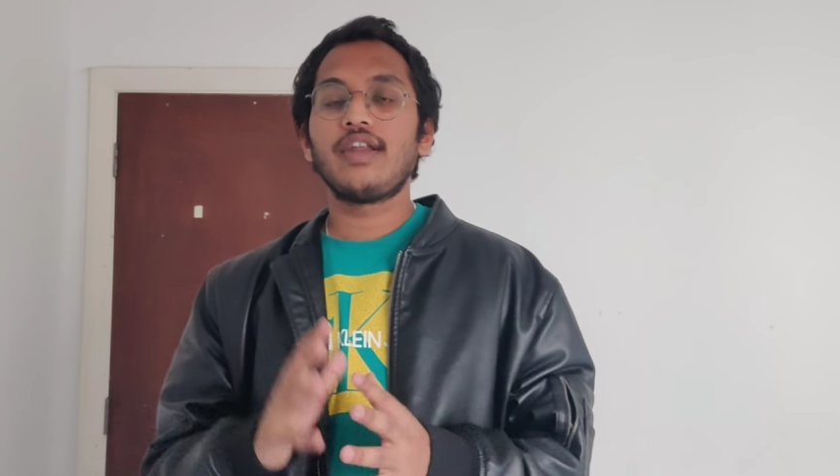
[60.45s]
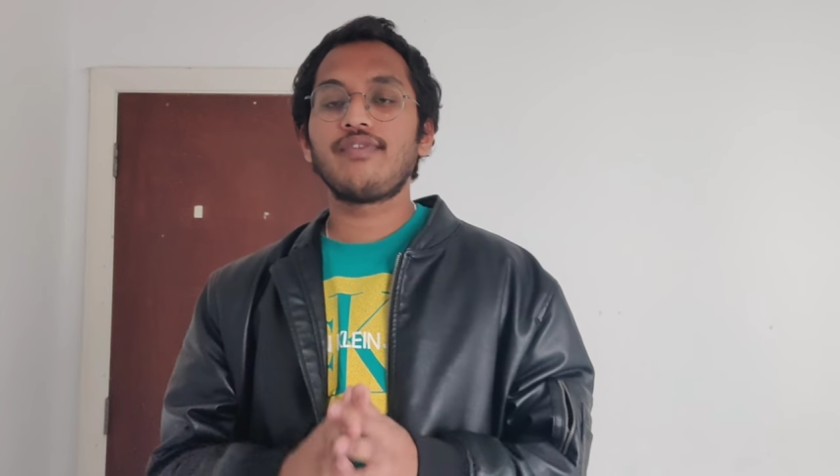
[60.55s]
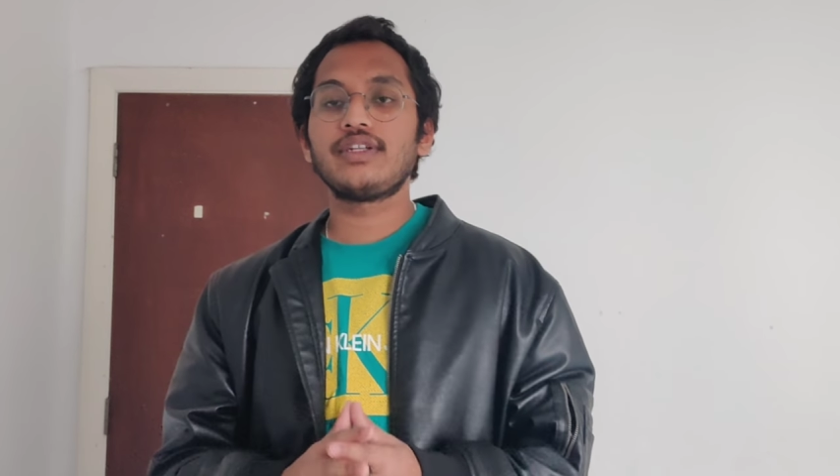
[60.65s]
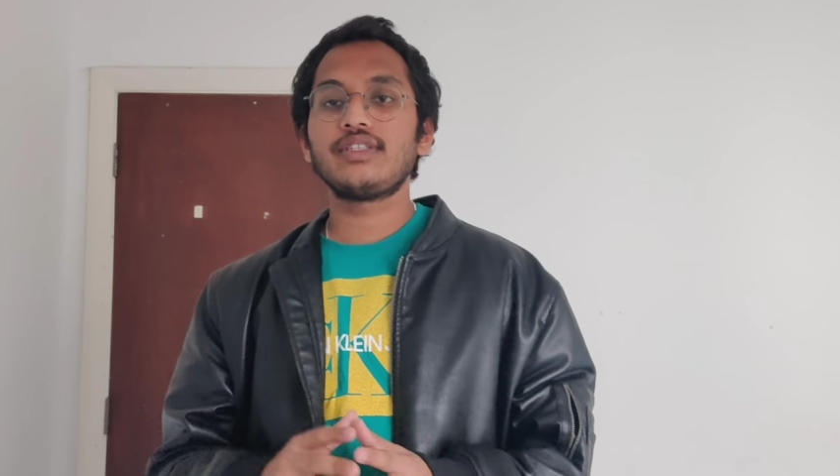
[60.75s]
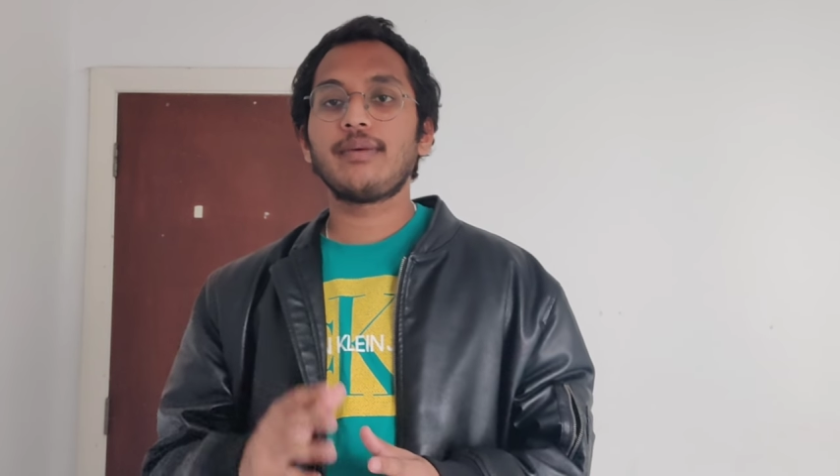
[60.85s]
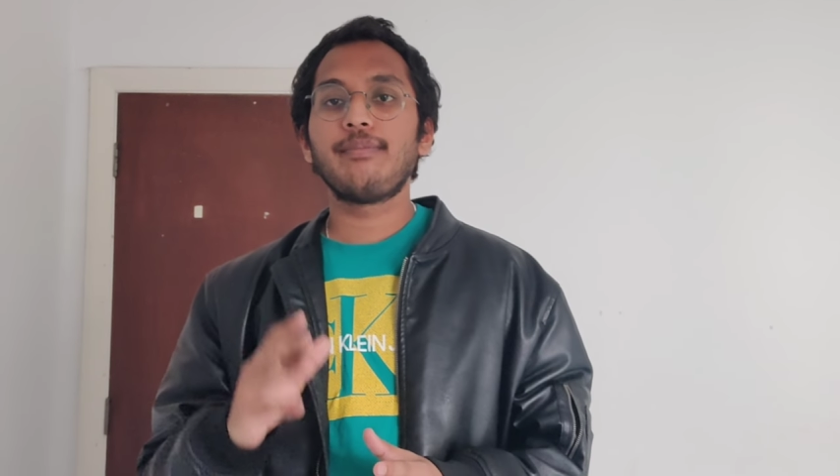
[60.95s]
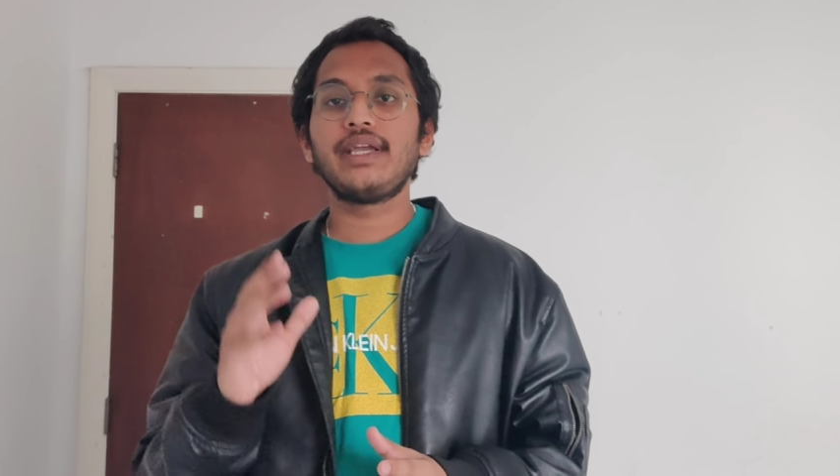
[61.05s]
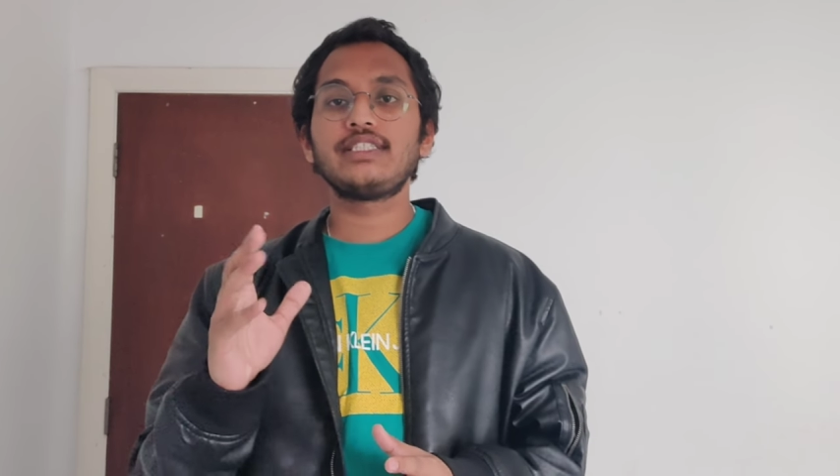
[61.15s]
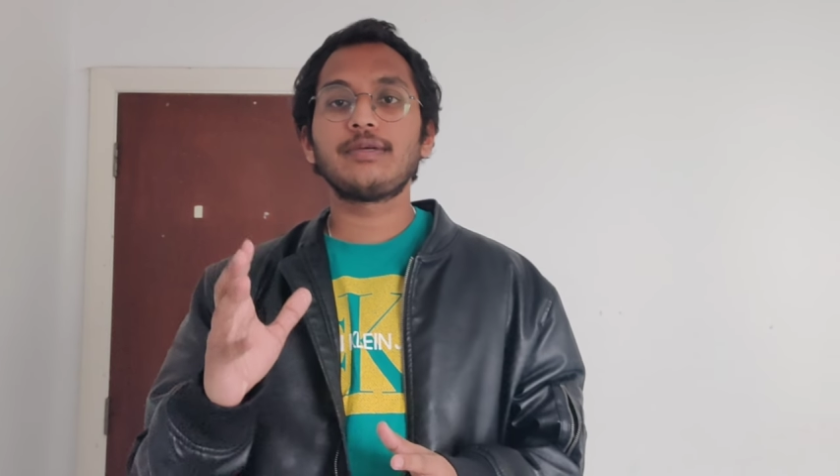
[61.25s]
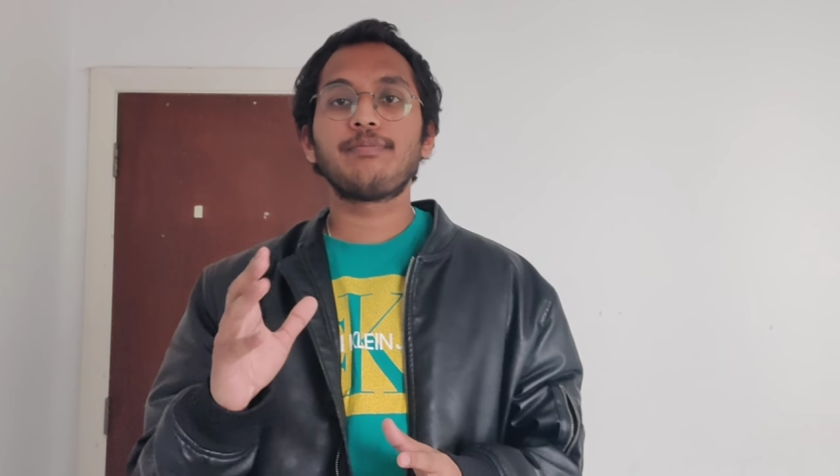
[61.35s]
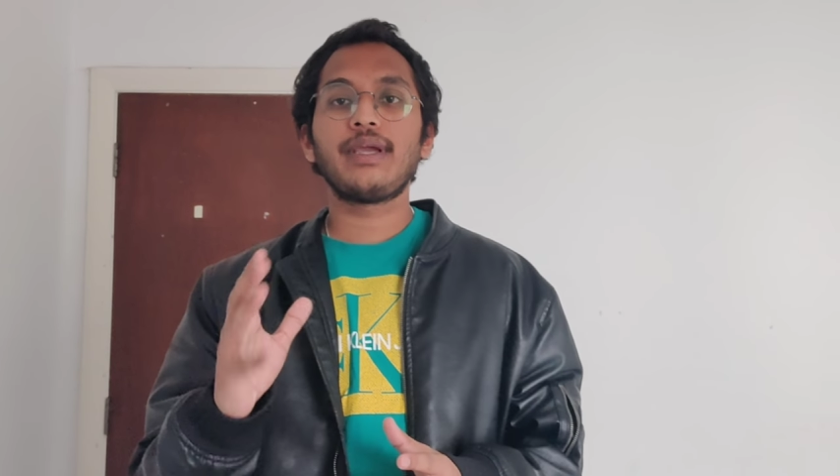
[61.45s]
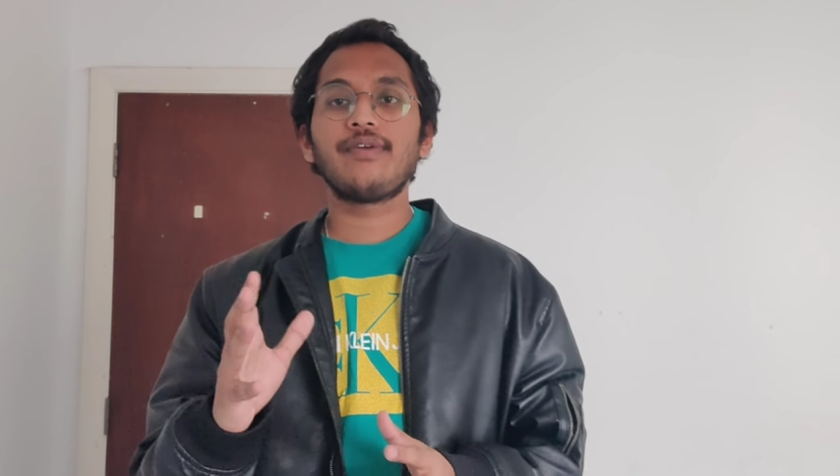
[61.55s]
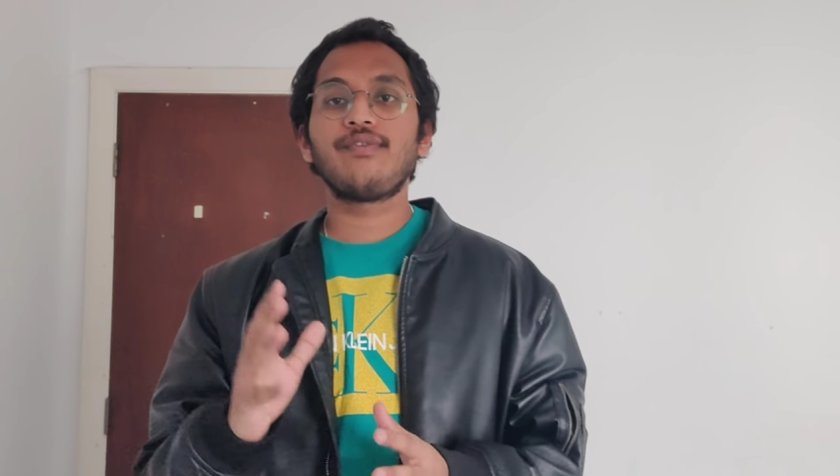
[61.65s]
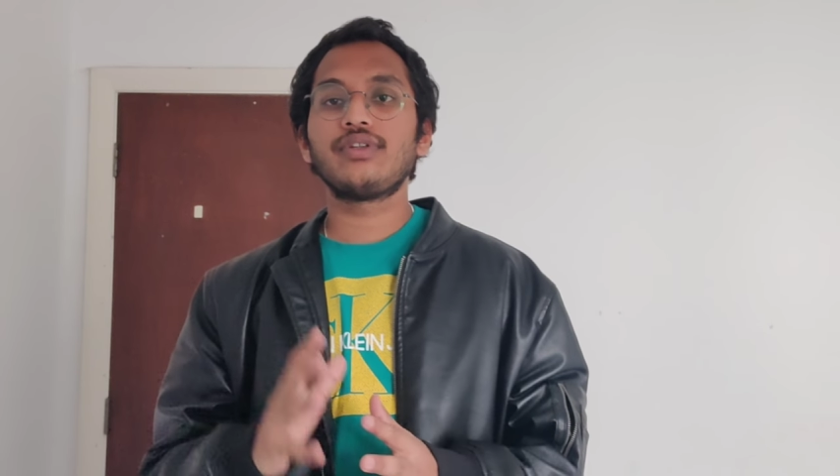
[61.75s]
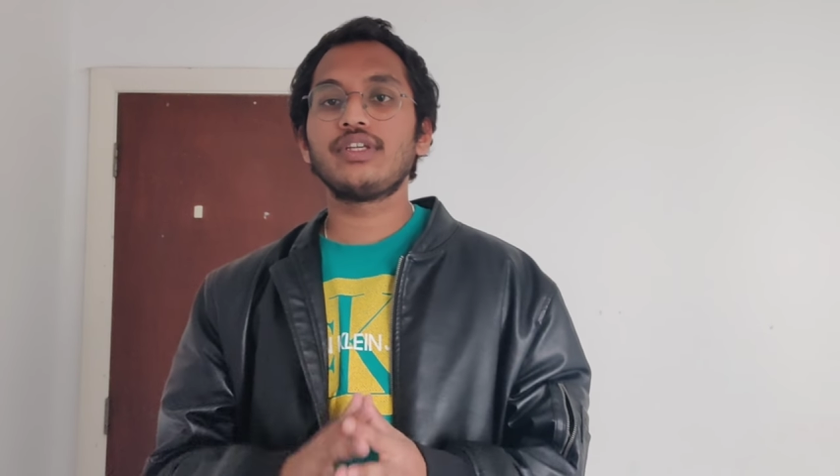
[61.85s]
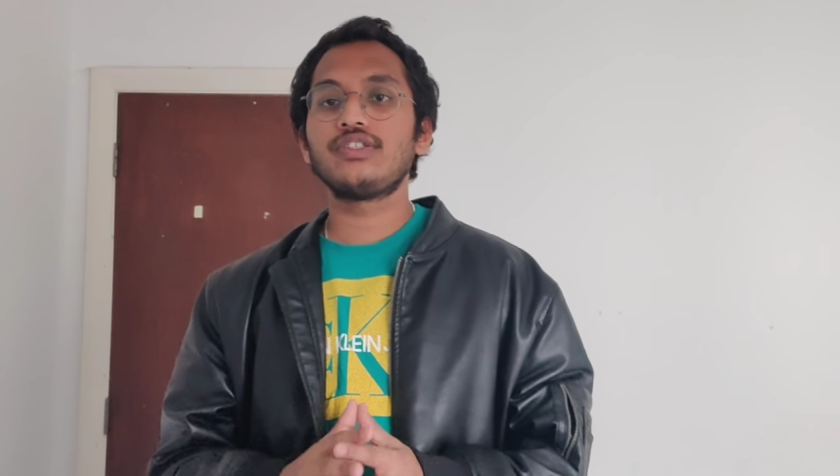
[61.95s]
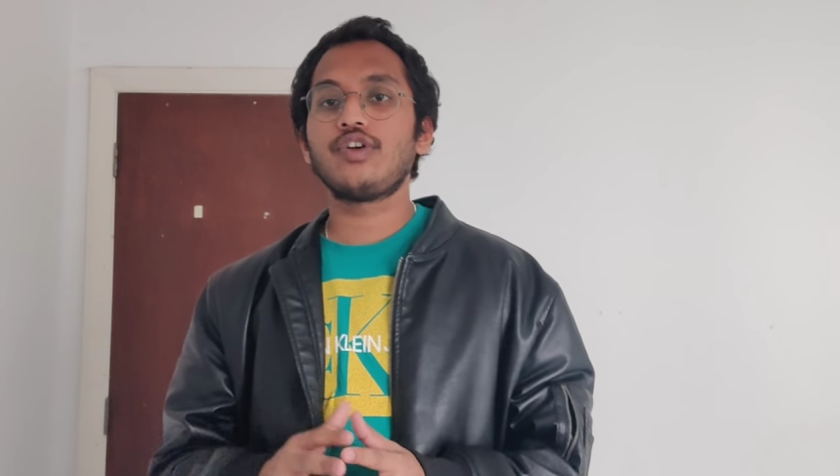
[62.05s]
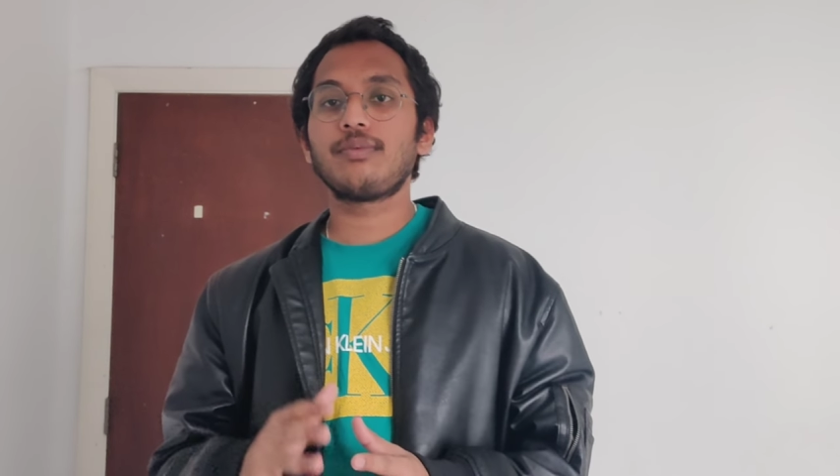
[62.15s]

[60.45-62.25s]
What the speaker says: And friends, the basic pay for this